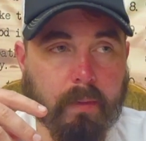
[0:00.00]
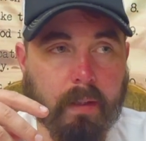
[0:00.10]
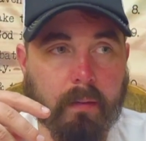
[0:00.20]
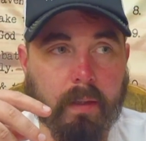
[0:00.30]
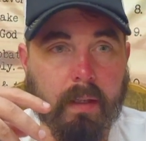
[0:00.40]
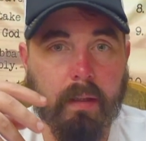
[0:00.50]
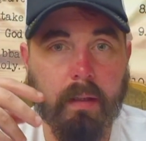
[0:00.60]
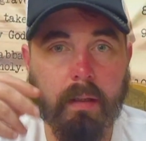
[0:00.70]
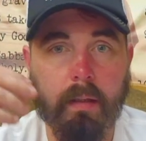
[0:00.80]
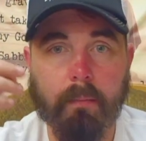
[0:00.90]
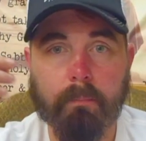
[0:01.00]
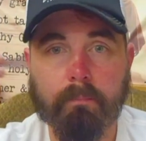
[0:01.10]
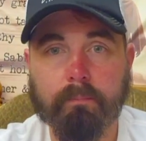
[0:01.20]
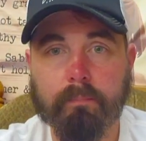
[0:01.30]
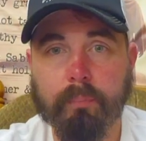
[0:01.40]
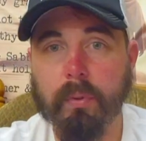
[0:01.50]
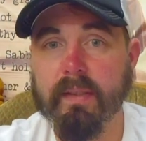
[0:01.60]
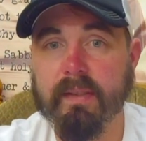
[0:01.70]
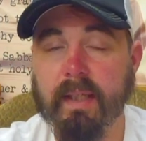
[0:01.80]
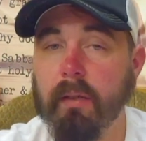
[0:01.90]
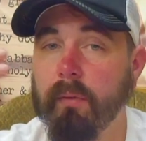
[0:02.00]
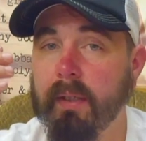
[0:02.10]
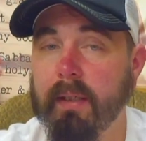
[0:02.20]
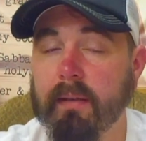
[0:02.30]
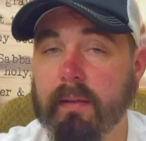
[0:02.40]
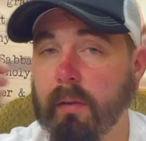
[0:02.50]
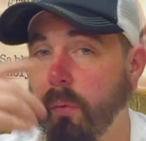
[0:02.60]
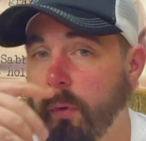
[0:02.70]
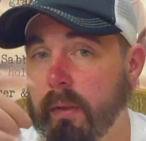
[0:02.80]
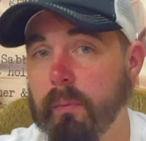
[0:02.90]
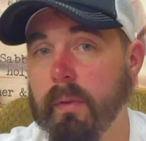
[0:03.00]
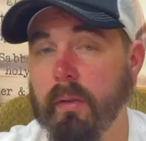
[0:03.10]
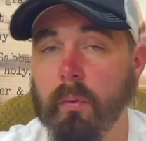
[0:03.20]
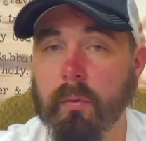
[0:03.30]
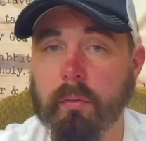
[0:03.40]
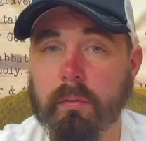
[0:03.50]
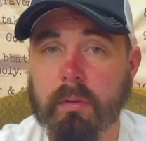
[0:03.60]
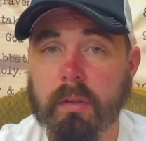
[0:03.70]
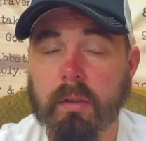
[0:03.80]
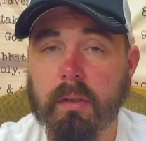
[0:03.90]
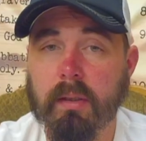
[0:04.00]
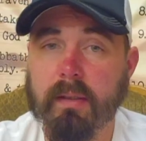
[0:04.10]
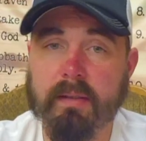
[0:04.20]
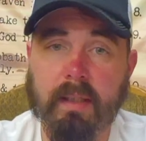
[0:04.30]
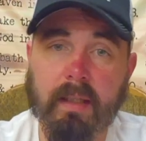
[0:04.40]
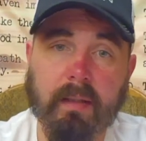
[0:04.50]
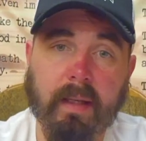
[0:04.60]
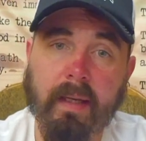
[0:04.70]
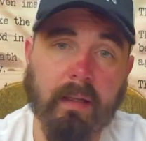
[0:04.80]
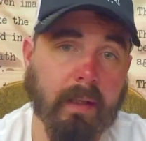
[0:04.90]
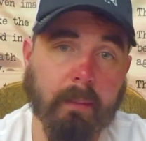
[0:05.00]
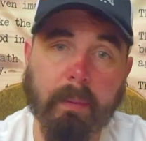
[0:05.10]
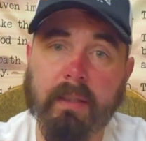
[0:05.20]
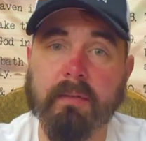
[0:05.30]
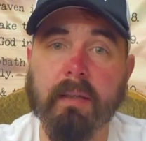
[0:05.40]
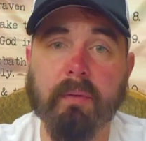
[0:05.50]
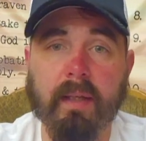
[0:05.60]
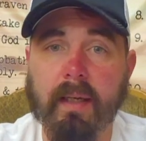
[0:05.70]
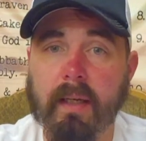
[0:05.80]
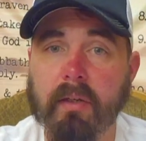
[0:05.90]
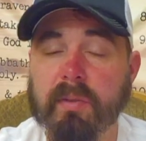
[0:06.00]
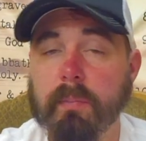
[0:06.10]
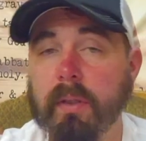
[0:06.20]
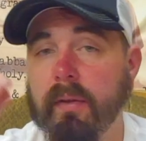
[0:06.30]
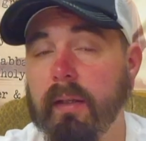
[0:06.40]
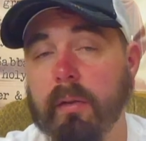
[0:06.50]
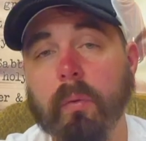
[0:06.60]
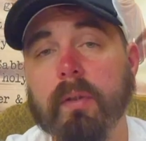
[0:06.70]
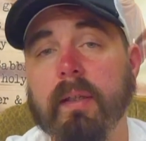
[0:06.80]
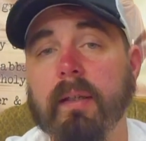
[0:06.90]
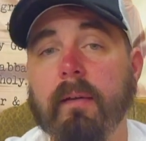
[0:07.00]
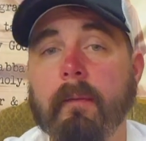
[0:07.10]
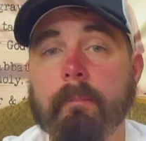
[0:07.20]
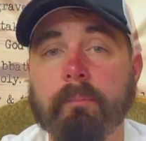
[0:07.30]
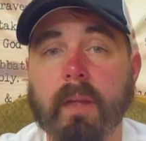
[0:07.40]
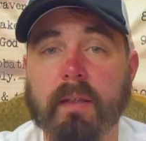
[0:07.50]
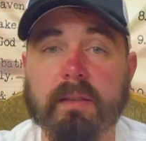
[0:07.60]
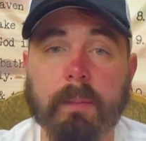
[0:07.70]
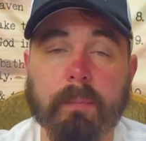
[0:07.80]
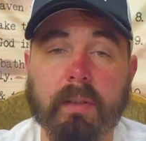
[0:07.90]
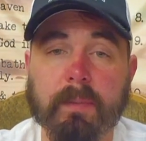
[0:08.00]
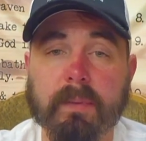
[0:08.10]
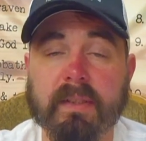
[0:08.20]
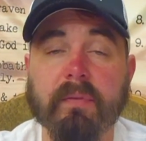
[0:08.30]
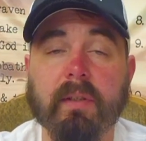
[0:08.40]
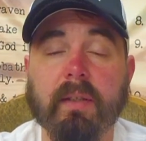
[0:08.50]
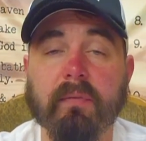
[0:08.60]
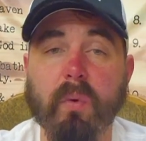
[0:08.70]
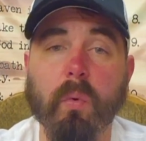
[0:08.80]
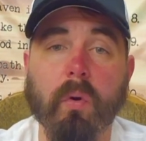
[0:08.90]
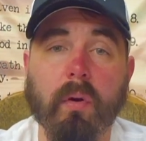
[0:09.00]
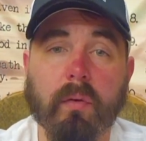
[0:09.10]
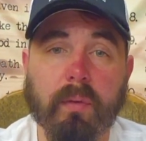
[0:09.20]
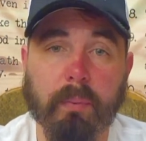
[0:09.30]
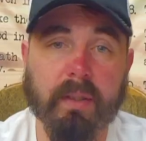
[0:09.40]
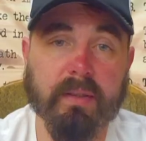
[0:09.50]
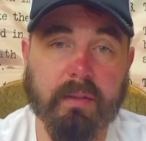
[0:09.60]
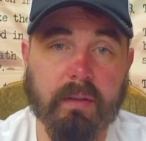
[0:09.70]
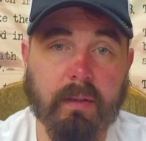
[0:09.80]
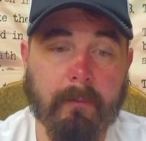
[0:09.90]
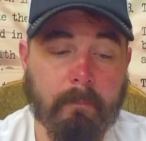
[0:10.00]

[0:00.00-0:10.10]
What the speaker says: the priests. They don't get anointed with oil. Instead, they get like basically everything else, but the anointing is something specifically for the priesthood.